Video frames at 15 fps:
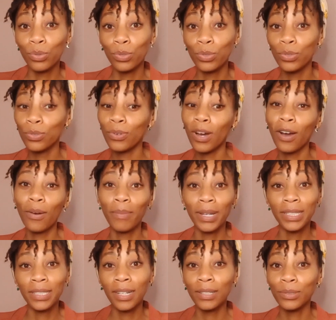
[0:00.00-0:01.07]
Do you know how my
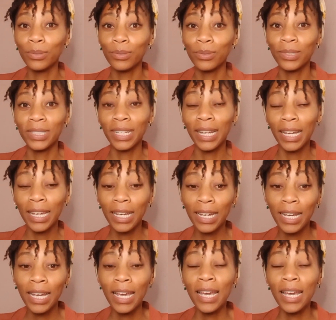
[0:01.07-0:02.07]
childhood was like?